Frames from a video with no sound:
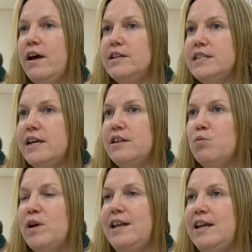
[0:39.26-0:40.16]
understand that
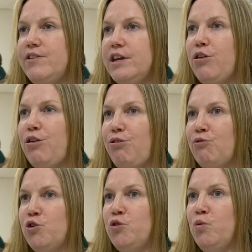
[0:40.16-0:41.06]
we're living
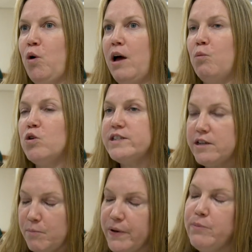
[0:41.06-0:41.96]
through what
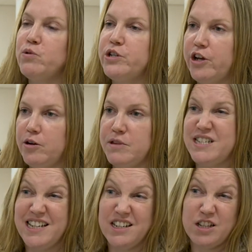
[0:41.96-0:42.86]
some people term the
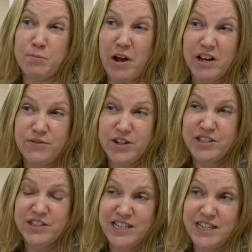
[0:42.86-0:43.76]
sixth
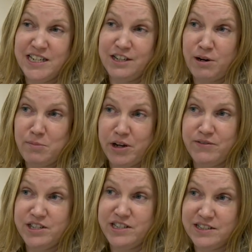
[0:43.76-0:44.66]
biodiversity, great
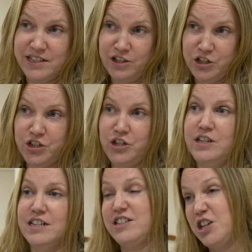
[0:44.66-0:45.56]
biodiversity
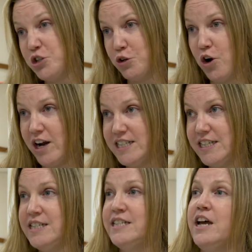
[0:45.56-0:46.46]
extinction
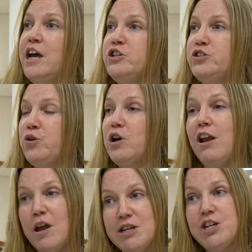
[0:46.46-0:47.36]
crisis. So
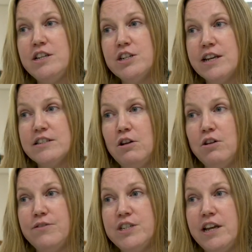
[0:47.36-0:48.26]
climate change gets a
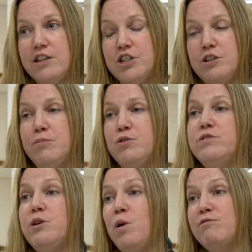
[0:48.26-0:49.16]
lot of attention, but
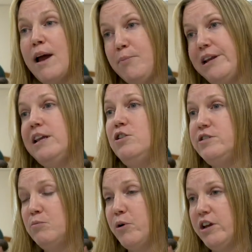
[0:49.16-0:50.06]
also we're rapidly
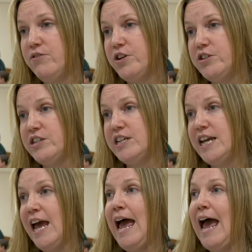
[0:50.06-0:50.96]
losing
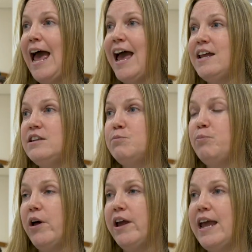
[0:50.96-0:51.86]
biodiversity. And
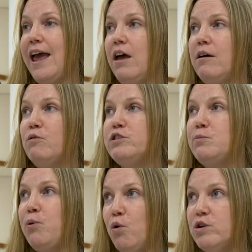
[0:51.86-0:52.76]
by
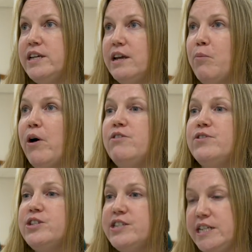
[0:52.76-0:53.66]
supporting
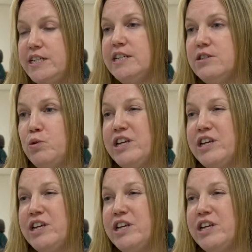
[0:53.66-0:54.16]
biodiverse cities, we